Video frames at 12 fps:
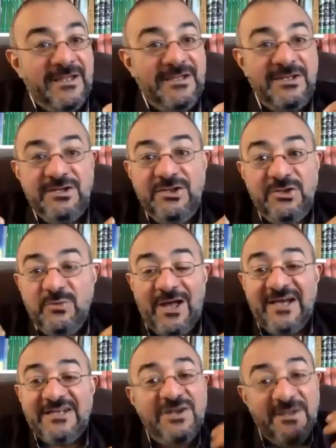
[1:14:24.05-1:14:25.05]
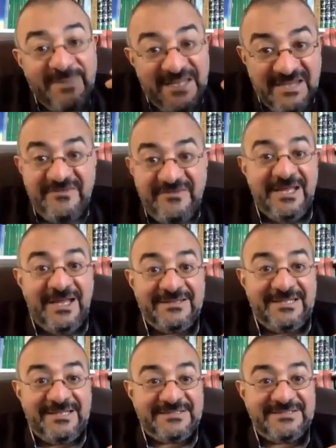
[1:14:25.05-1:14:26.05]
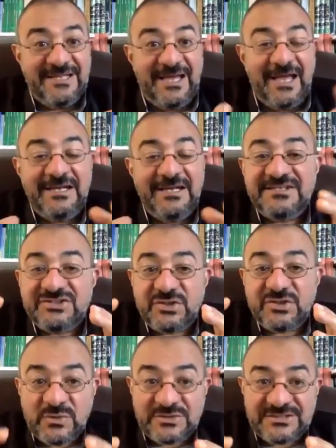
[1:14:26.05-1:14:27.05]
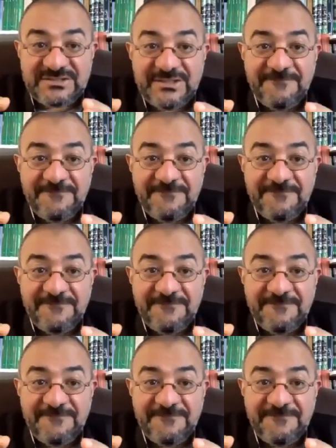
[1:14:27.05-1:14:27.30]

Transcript: You actually believe in that text and its truths.